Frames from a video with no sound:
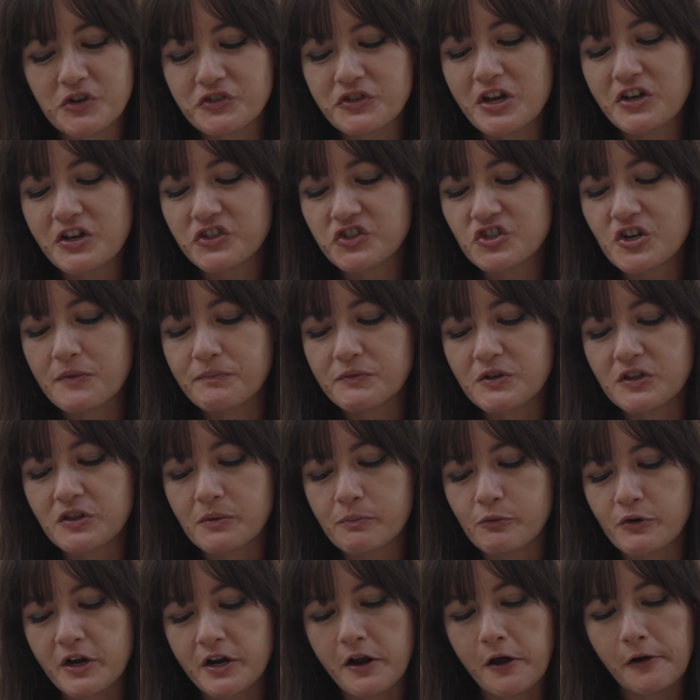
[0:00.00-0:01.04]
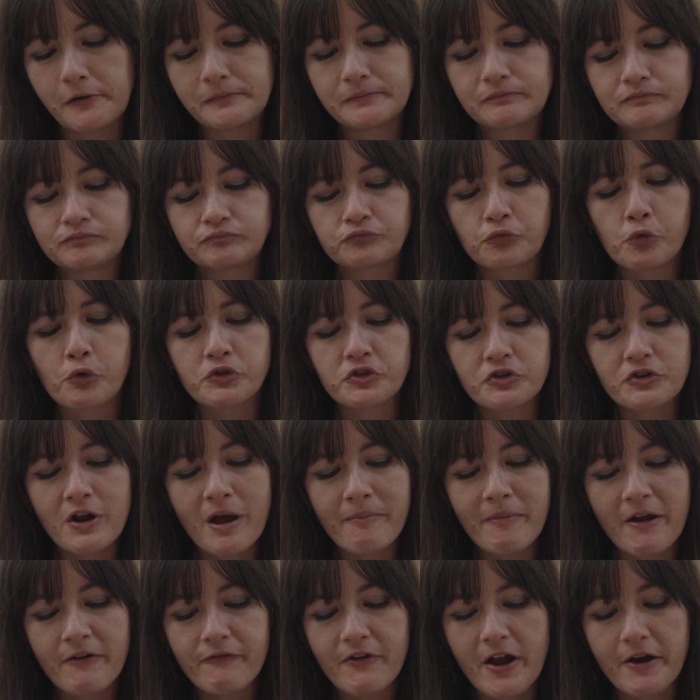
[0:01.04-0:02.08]
There's like chips in the burrito, which are not
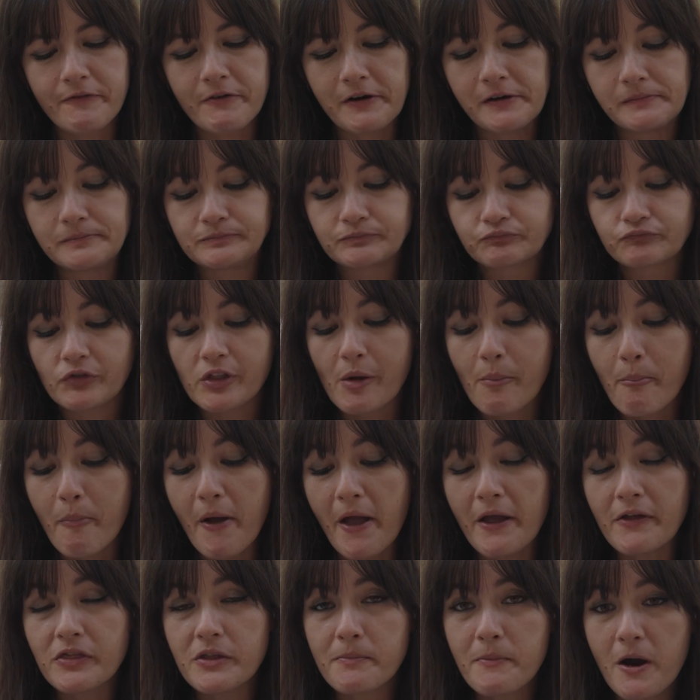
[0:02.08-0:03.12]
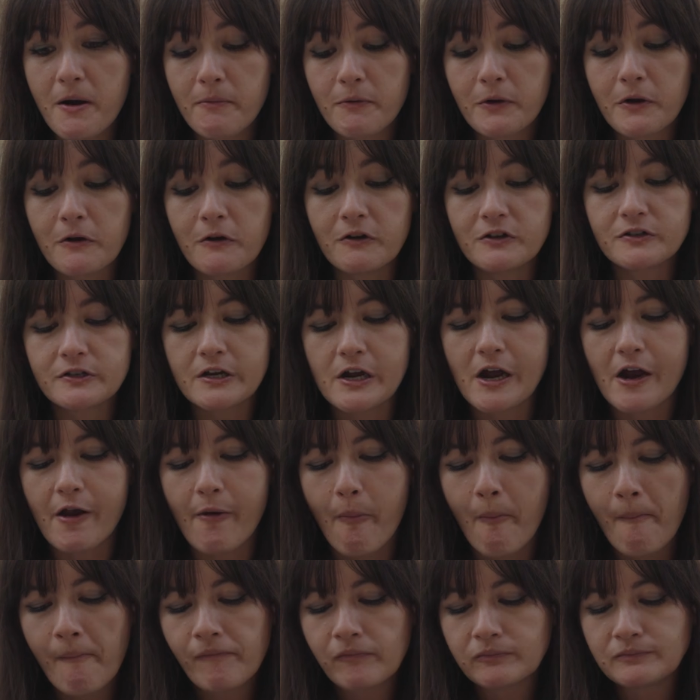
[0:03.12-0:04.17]
my favorite, but the barbacoa is good.